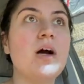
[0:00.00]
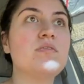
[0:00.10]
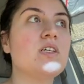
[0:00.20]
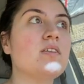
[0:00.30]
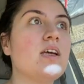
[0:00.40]

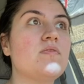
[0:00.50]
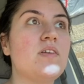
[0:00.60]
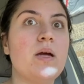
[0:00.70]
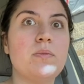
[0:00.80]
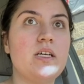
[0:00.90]
I've done like
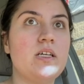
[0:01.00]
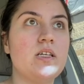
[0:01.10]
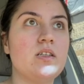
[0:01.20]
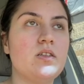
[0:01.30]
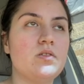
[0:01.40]
family
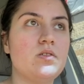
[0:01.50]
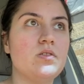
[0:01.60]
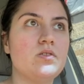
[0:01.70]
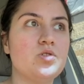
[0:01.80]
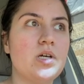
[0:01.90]

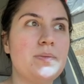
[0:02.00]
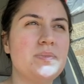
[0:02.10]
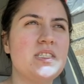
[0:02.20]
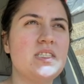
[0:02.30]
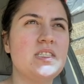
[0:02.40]
little
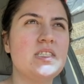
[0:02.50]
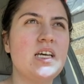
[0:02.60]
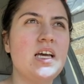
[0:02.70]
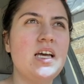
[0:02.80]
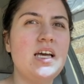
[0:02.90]
trips
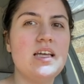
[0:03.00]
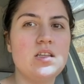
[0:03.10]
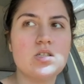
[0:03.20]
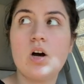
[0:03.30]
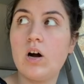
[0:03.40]
in
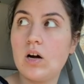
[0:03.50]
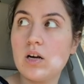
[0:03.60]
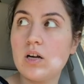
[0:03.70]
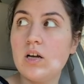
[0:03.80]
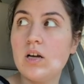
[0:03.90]
this car,